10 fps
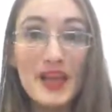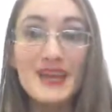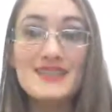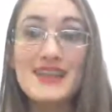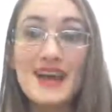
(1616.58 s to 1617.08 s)

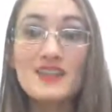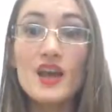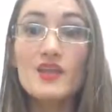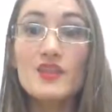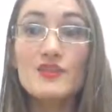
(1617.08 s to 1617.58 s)
is that
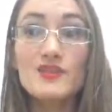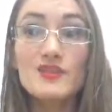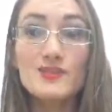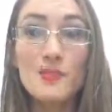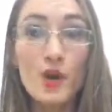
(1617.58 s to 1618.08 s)

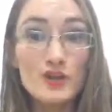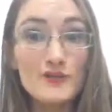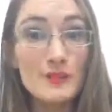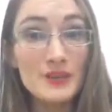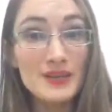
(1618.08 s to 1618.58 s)
the parts
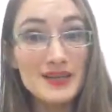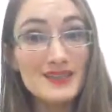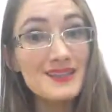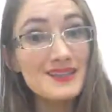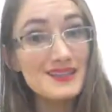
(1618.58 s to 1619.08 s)
of the penis
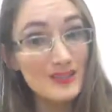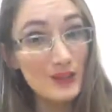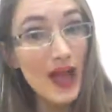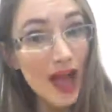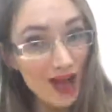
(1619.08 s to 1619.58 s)
that they still
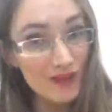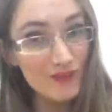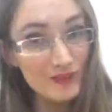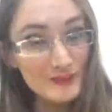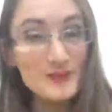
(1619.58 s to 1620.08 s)
have,
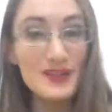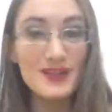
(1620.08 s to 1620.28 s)
the